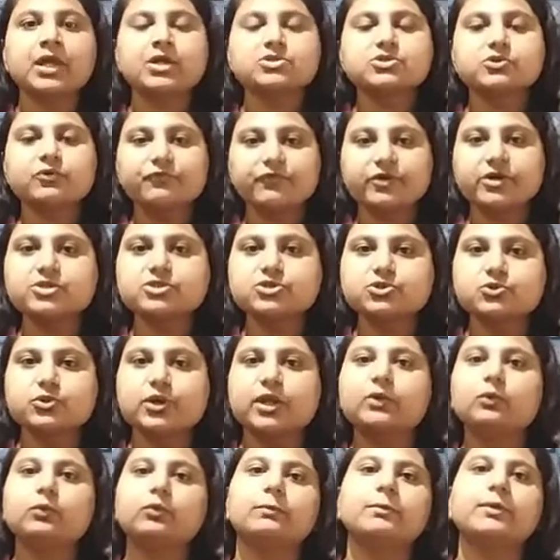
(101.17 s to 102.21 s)
So first
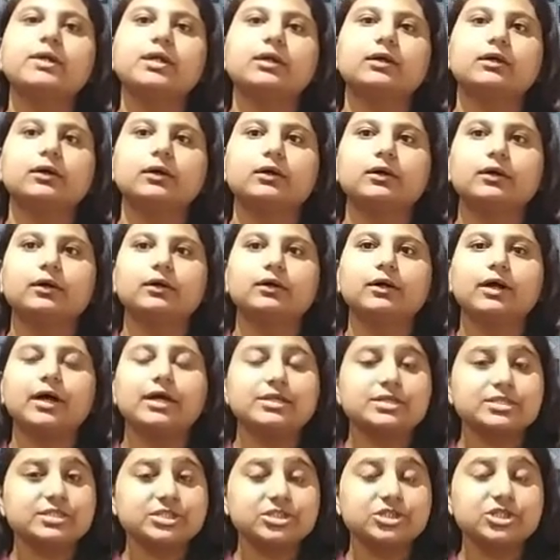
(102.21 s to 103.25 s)
student would be uh,
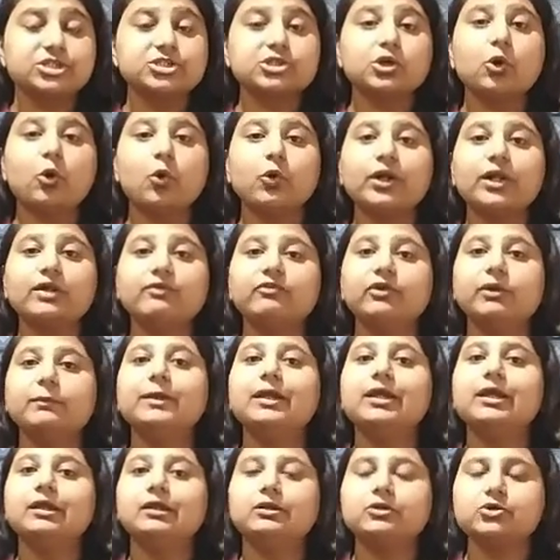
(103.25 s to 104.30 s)
teacher only will
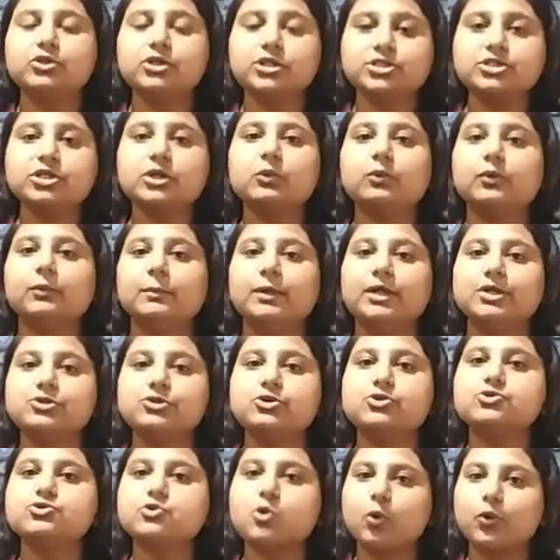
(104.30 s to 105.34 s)
be teacher will be
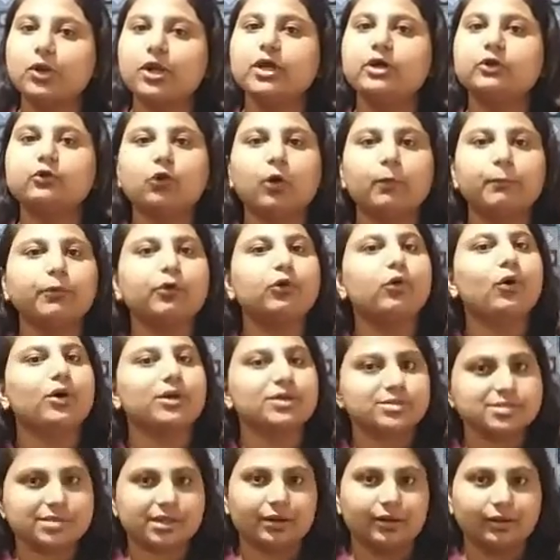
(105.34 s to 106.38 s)
introduced only a topic
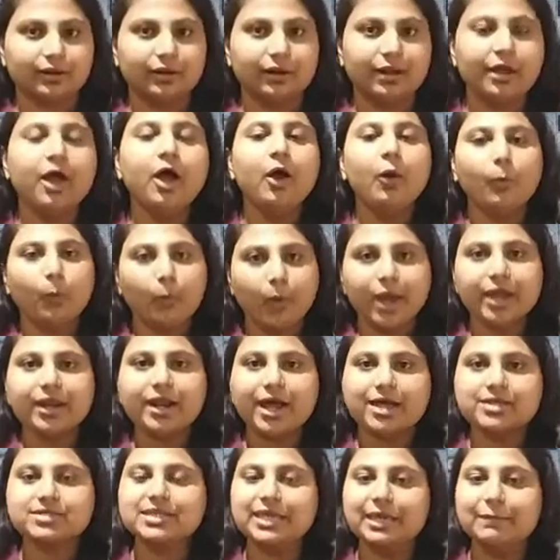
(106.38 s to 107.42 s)
called sun.
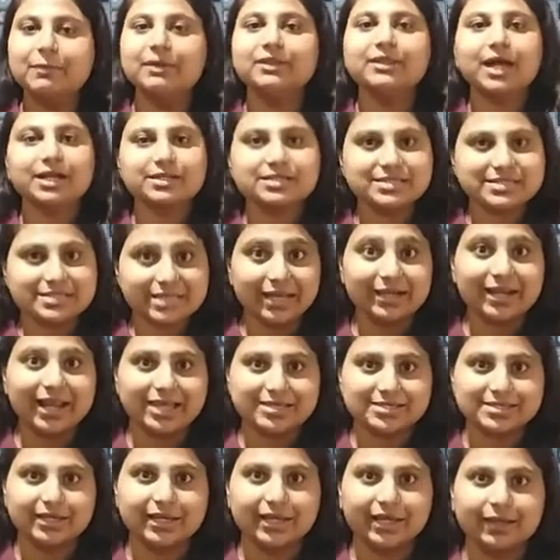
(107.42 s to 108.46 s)
Whereas keeping that sun
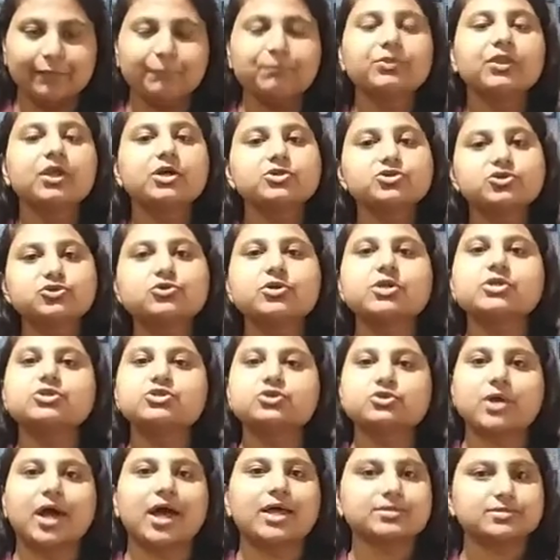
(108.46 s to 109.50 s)
as a name, students
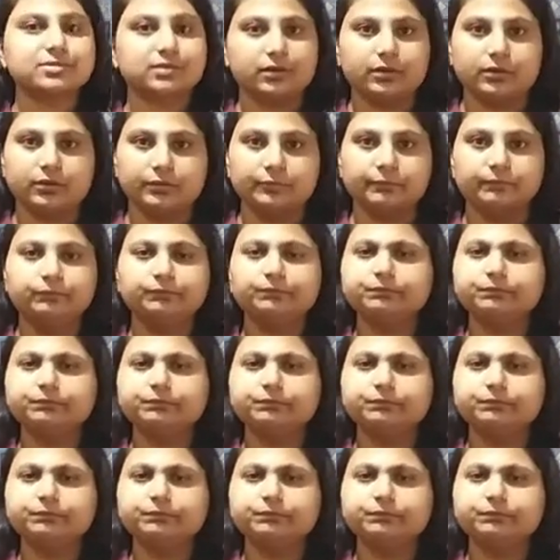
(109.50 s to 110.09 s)
should answer it.